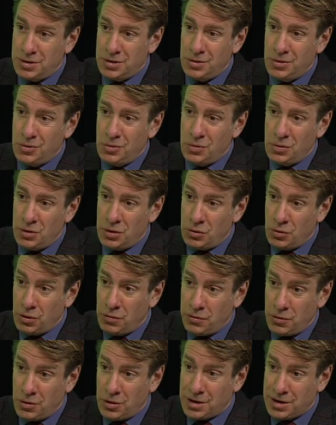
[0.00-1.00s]
to the
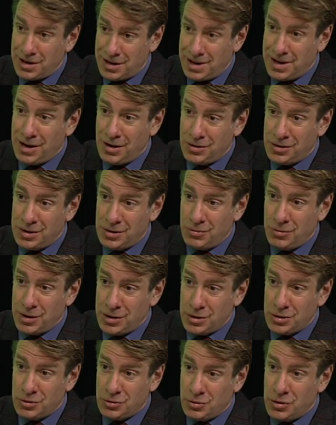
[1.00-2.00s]
Norfolk County
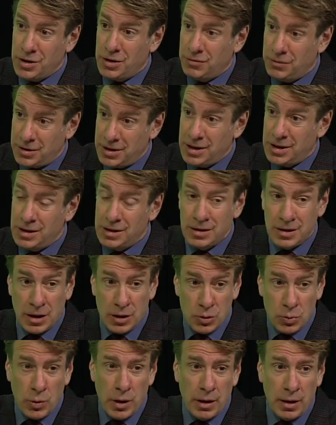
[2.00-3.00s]
Registry of Deeds,
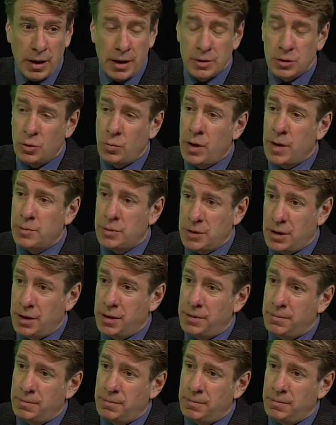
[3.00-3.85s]
as well as the website.